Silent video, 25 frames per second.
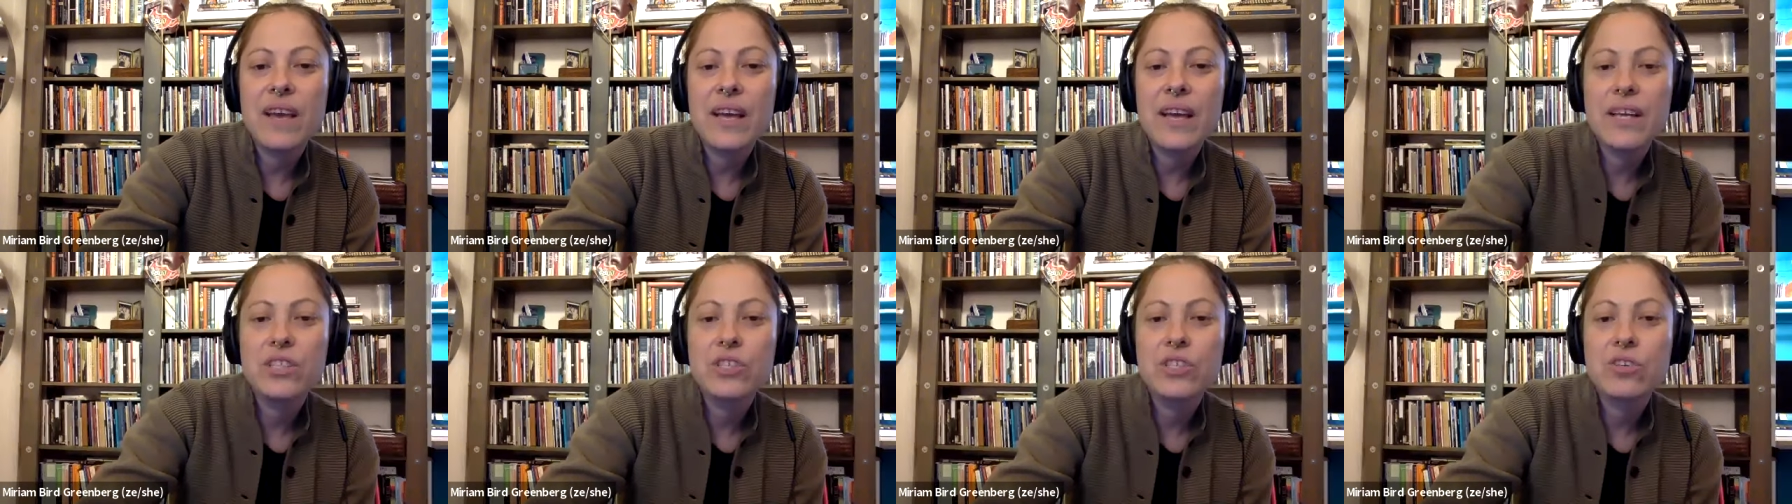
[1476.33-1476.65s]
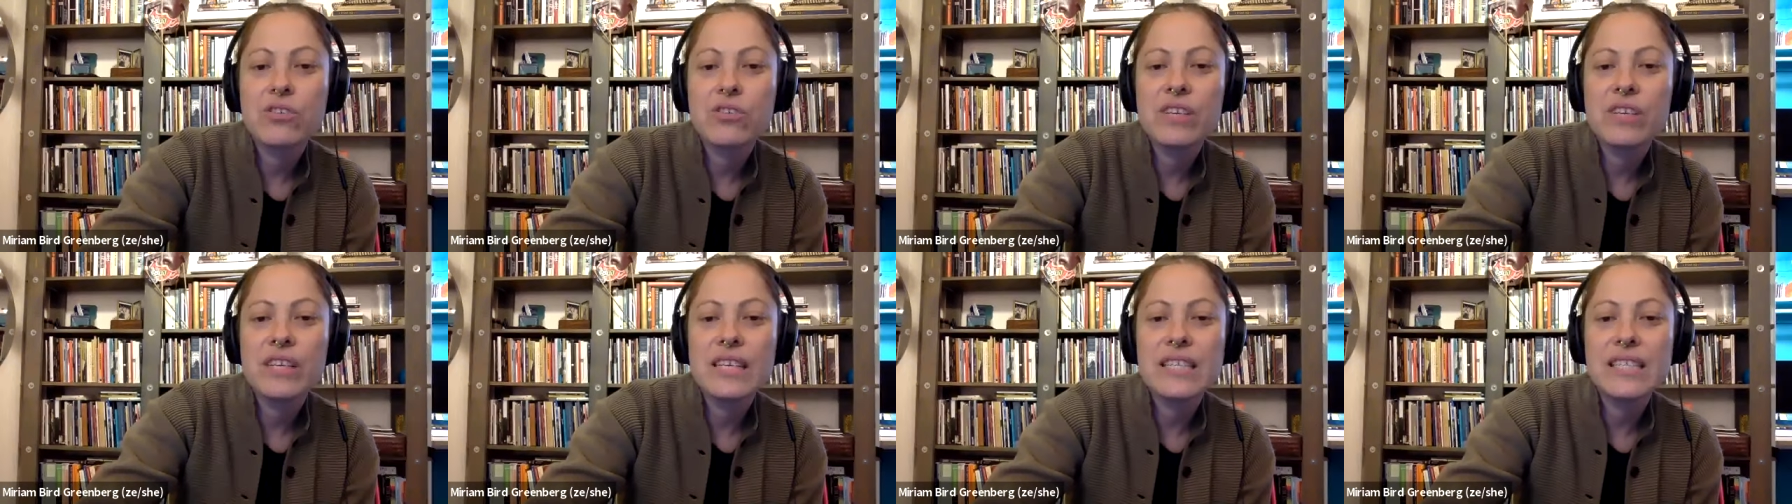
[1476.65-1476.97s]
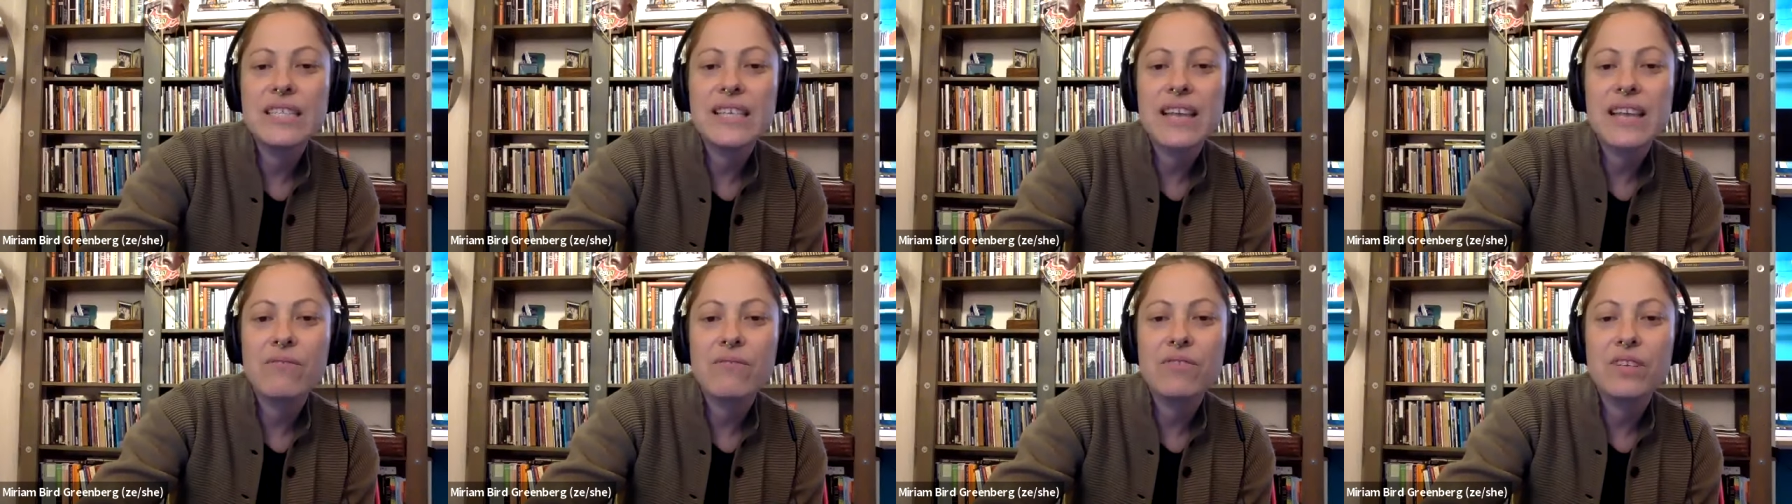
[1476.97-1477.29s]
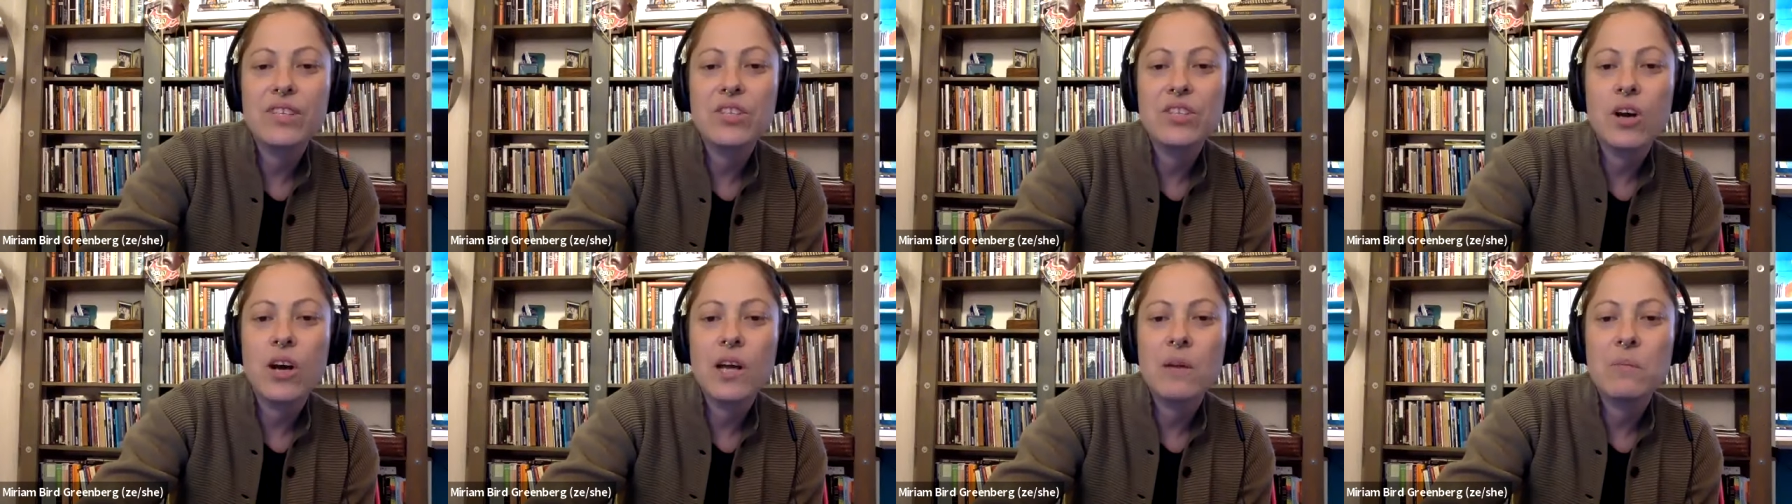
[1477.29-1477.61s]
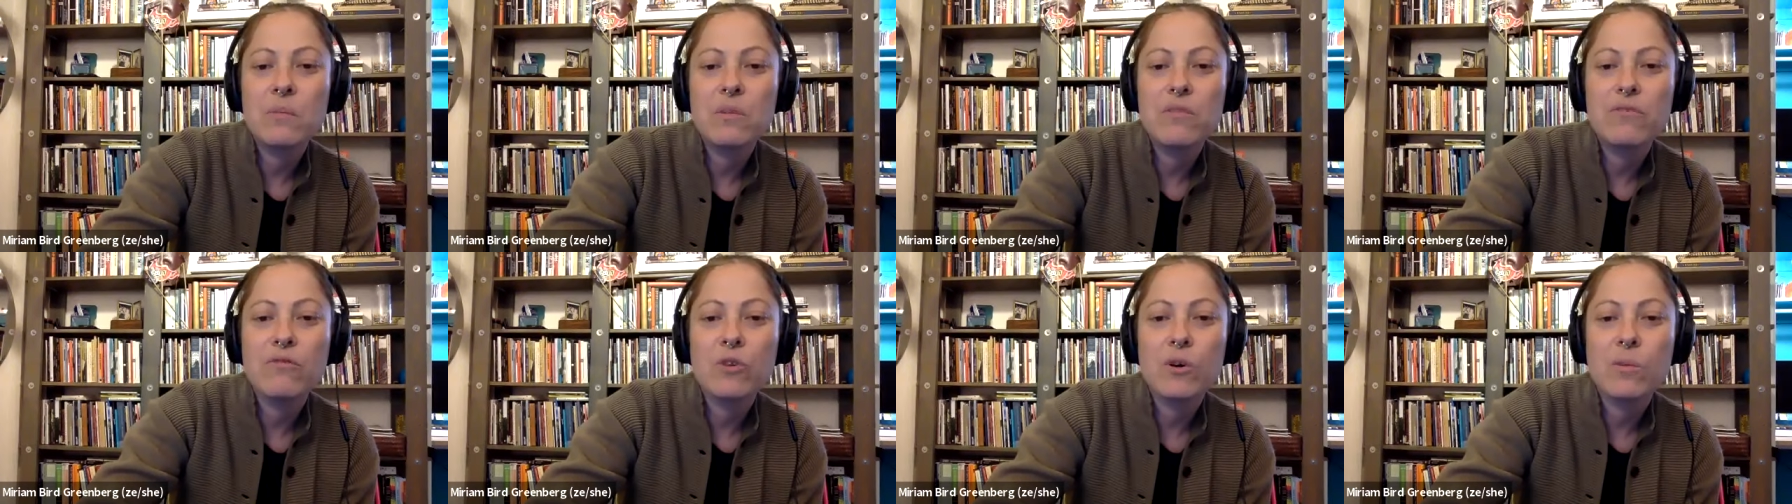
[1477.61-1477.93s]
edge crease every dawn
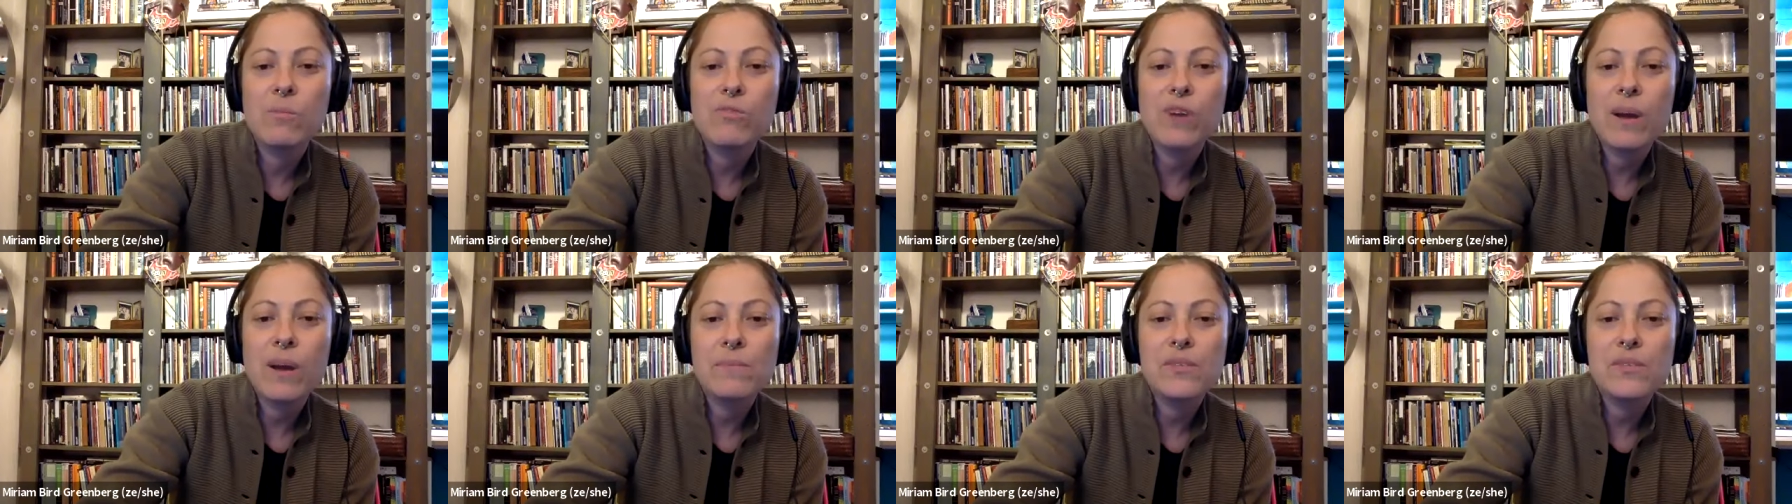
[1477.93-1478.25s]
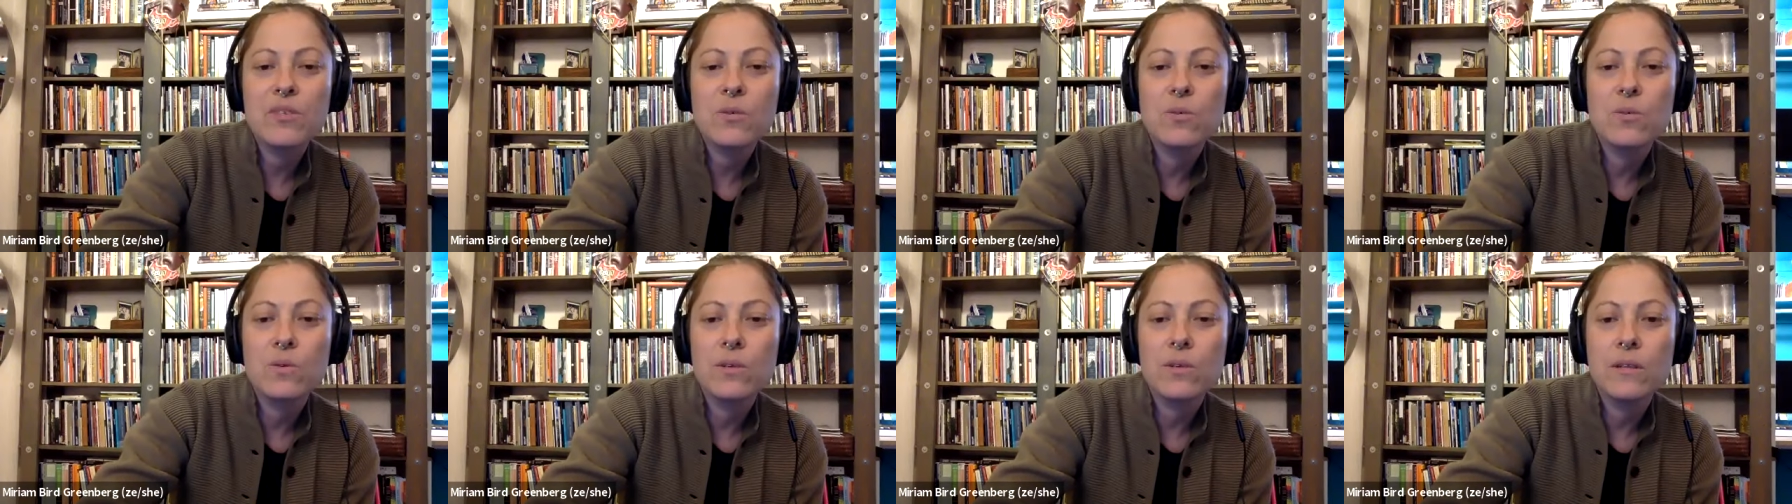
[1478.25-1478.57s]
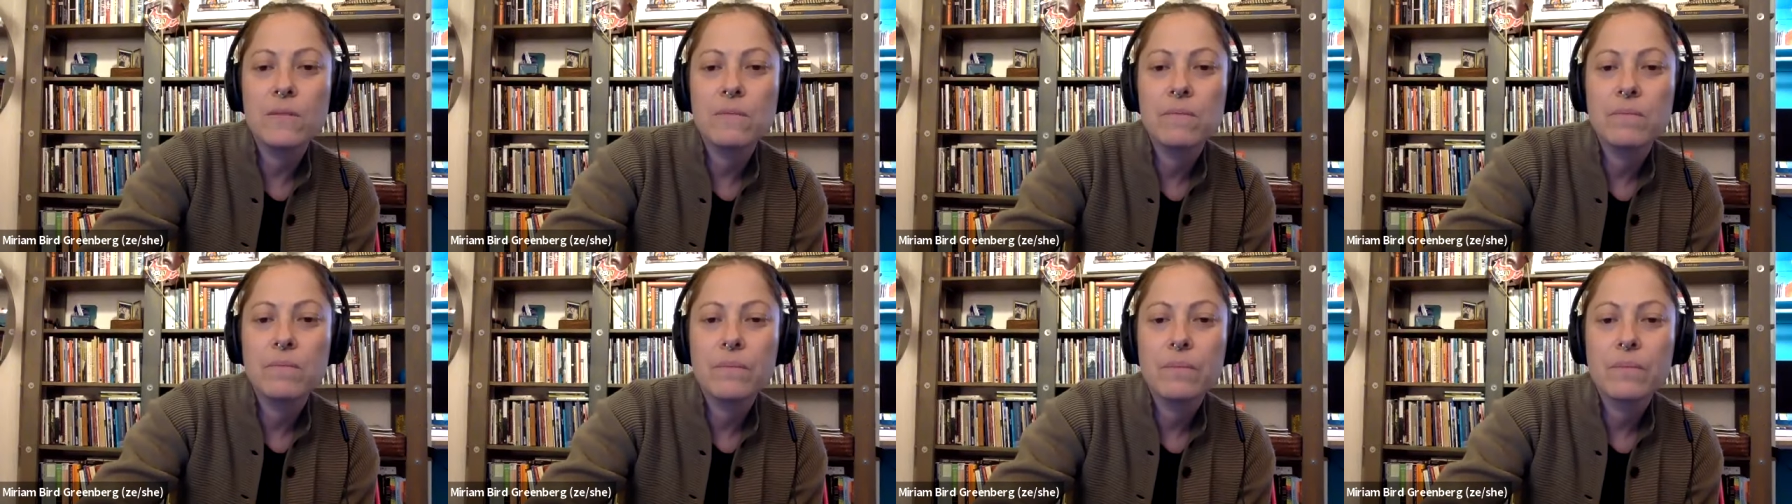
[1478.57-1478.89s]
before prep school